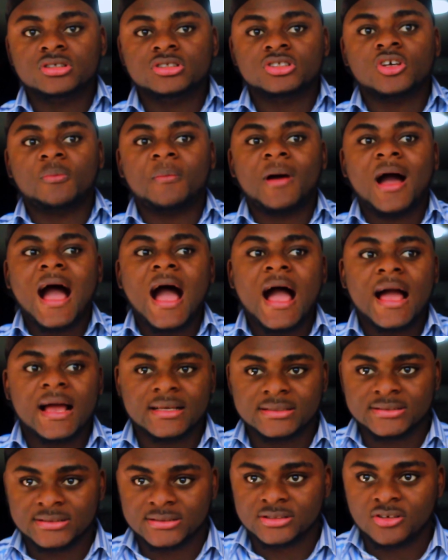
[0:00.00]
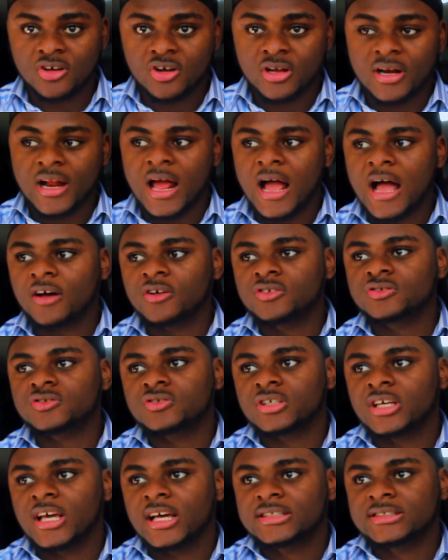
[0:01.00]
some hacks on how to
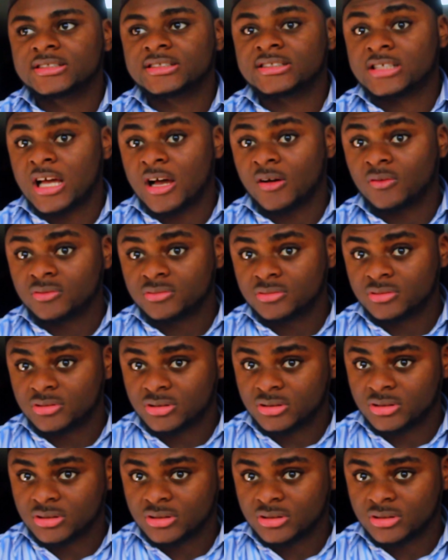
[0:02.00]
get sound